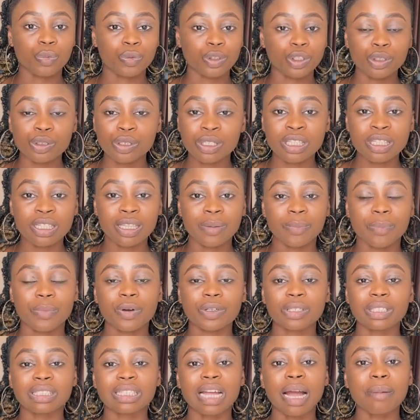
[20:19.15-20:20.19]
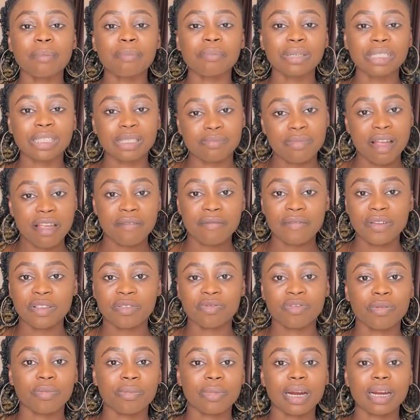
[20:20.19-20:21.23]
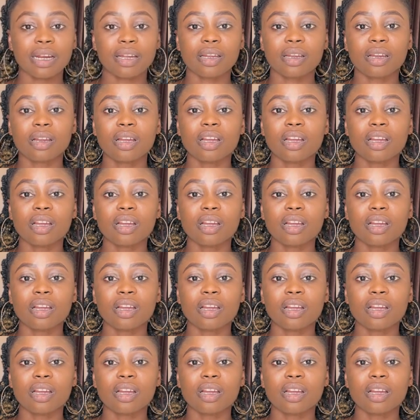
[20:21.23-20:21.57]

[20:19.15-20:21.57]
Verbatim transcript: used the person that beat my face for my